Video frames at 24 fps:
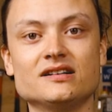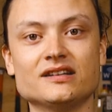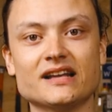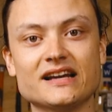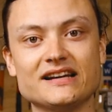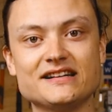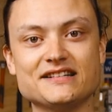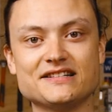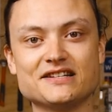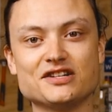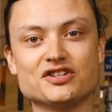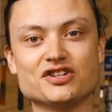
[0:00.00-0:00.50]

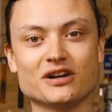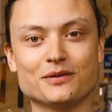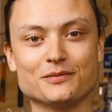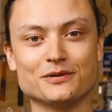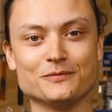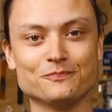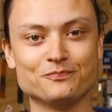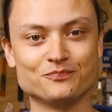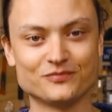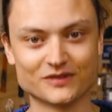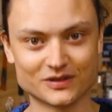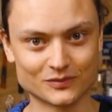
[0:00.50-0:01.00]
Ladies and
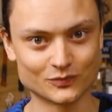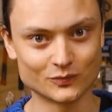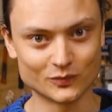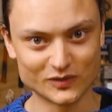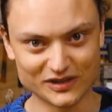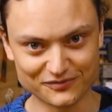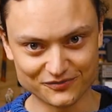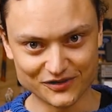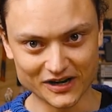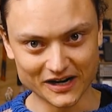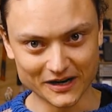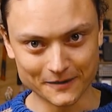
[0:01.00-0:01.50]
gentlemen,
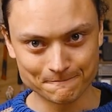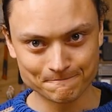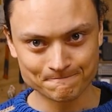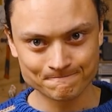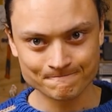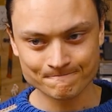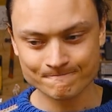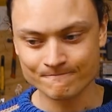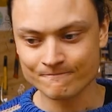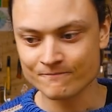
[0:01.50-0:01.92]
we've done it.